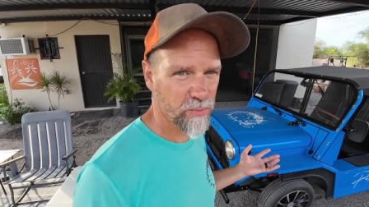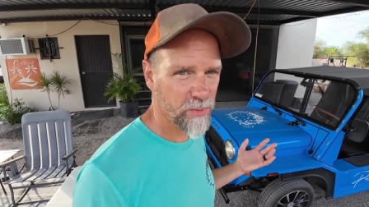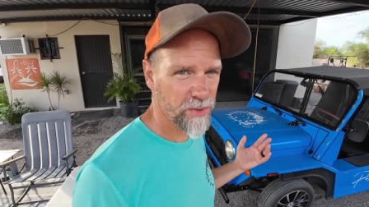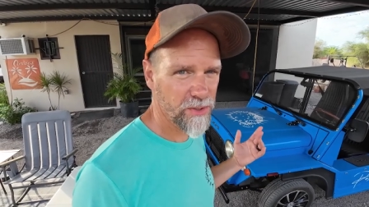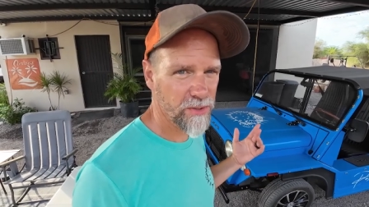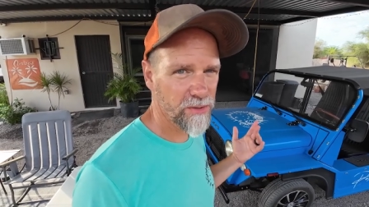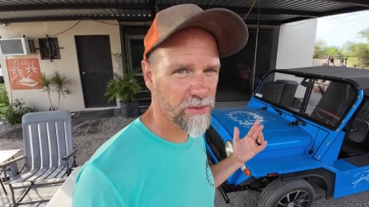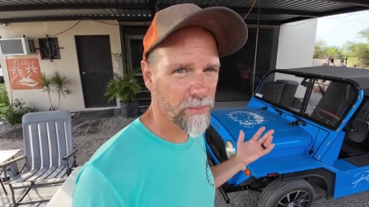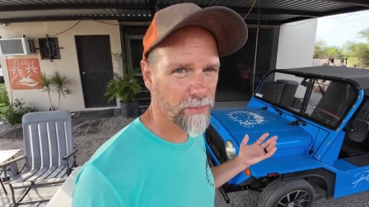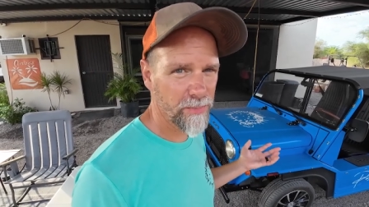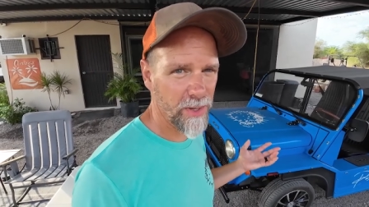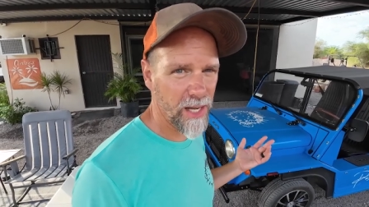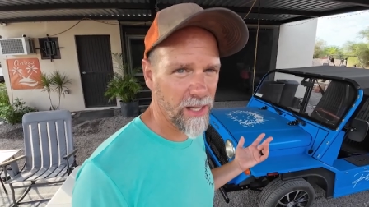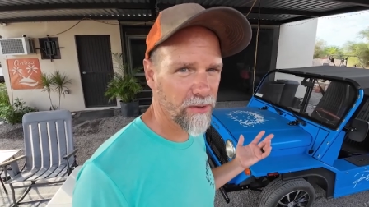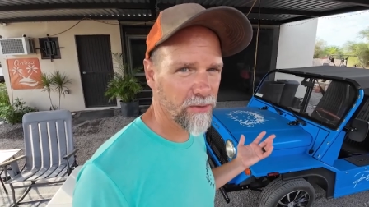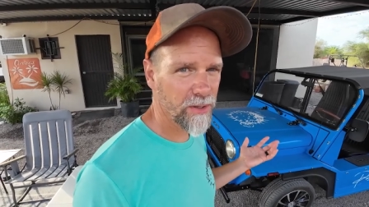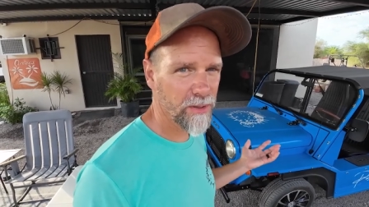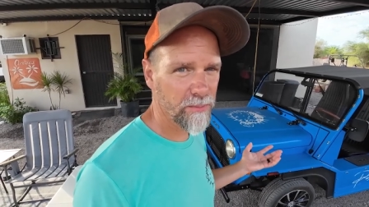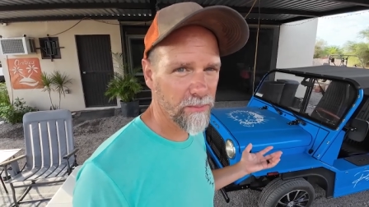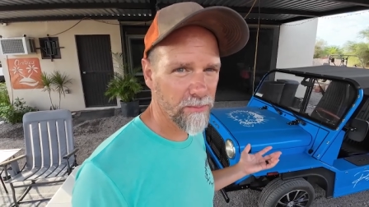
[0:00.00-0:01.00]
which is the
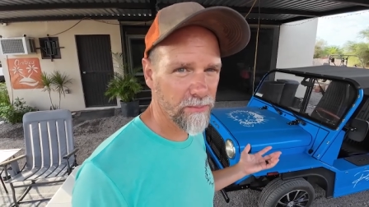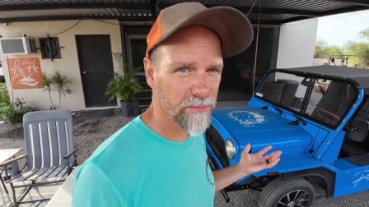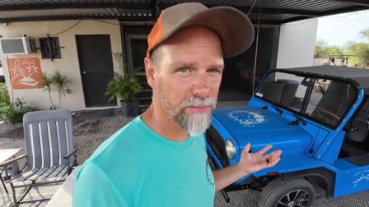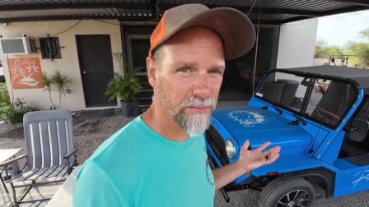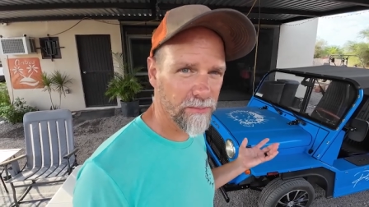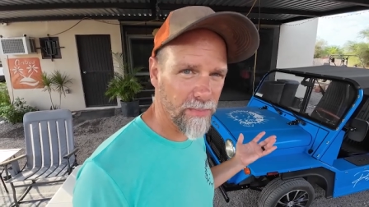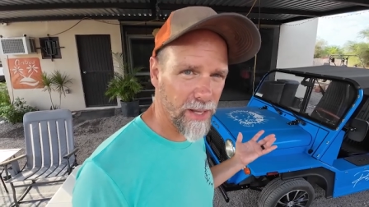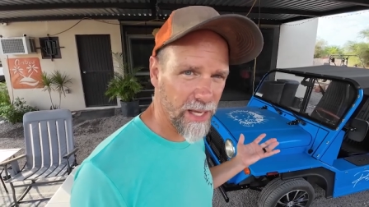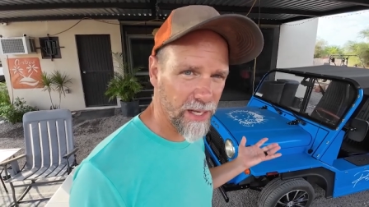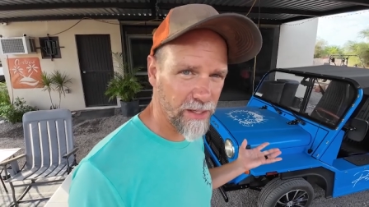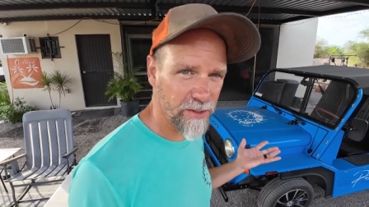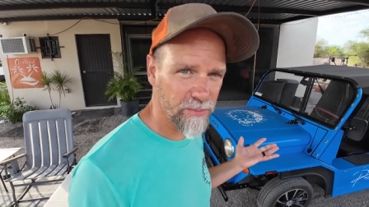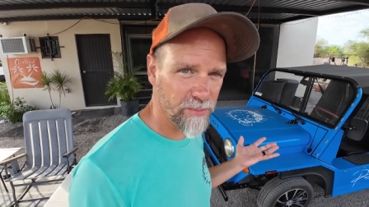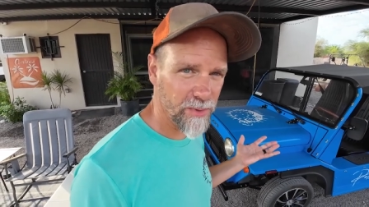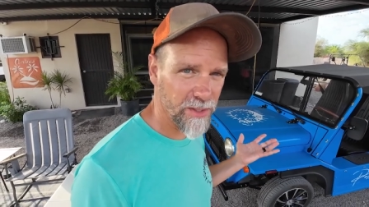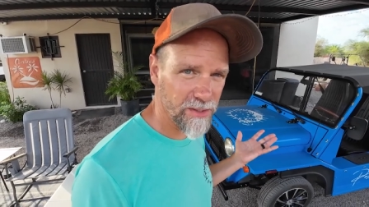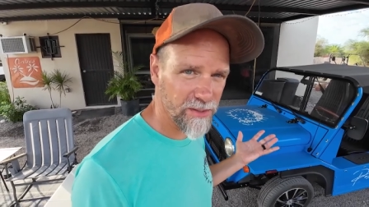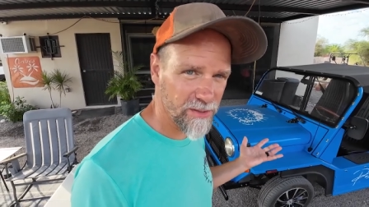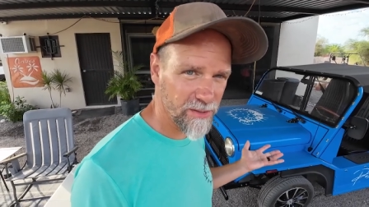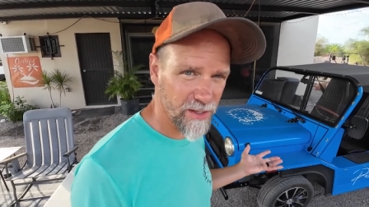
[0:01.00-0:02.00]
battery
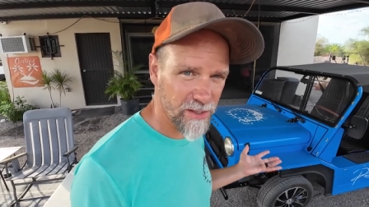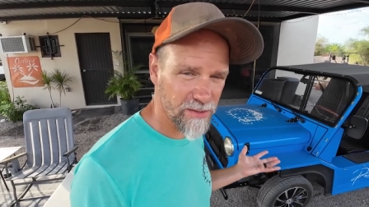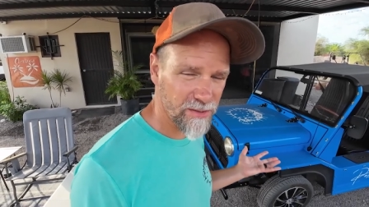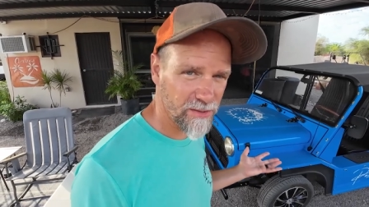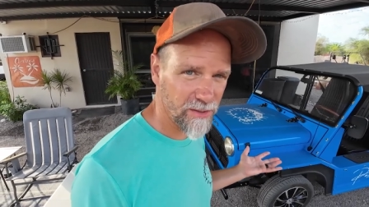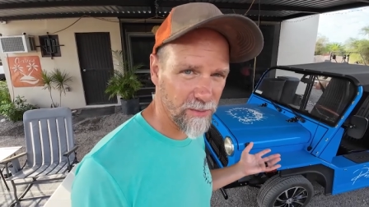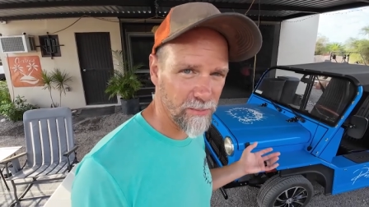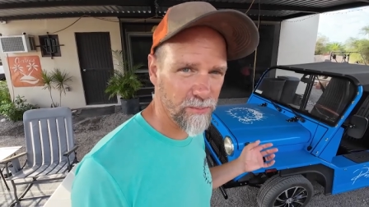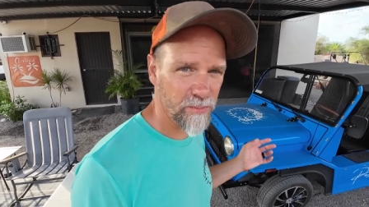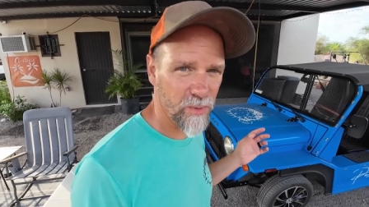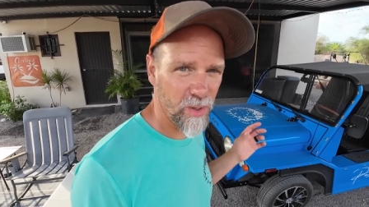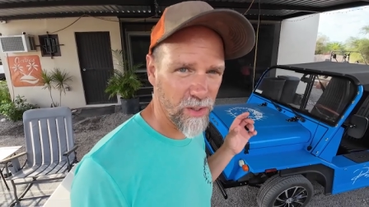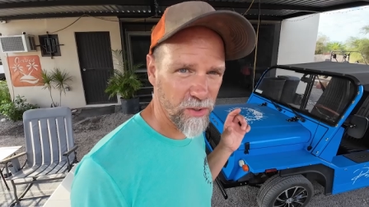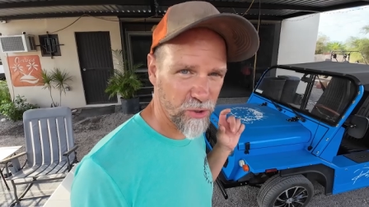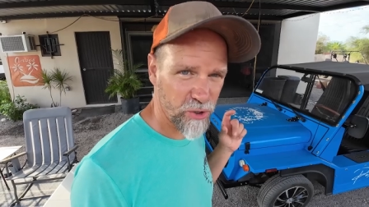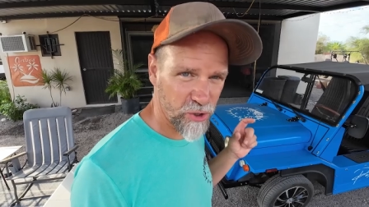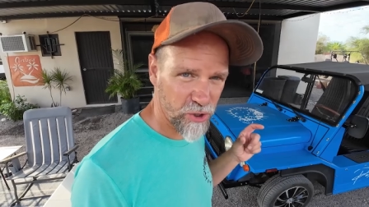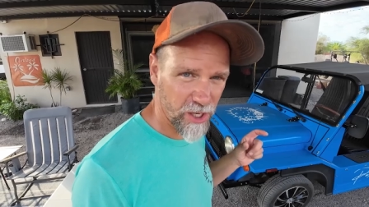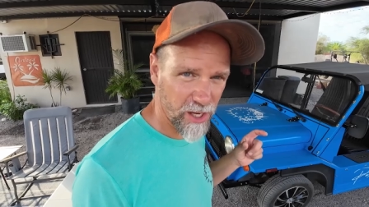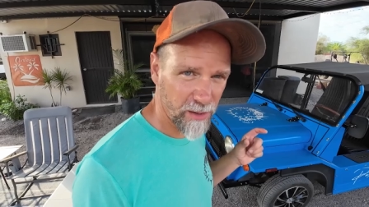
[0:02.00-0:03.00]
management system
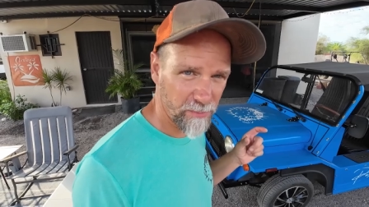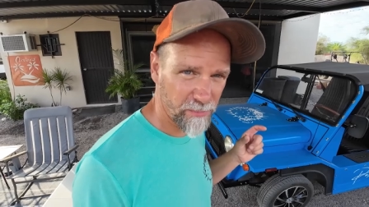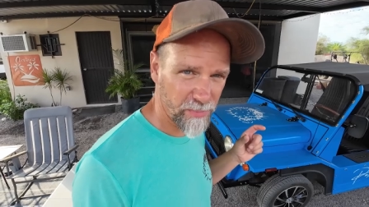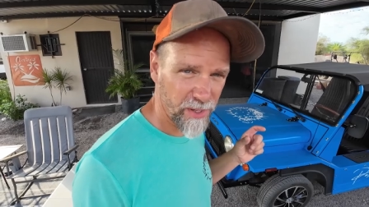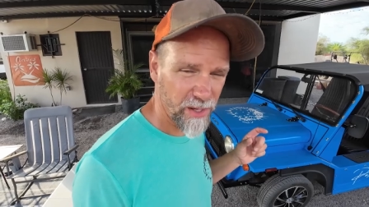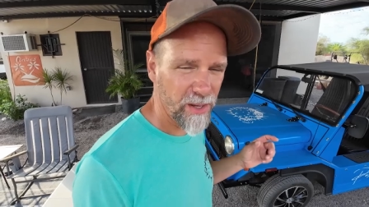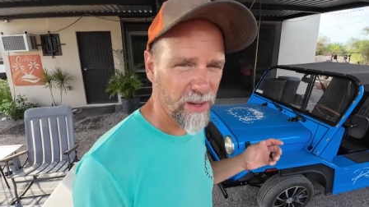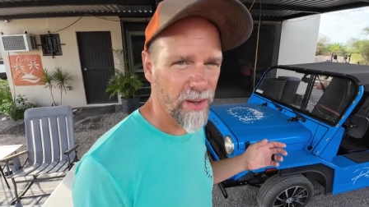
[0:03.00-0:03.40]
chip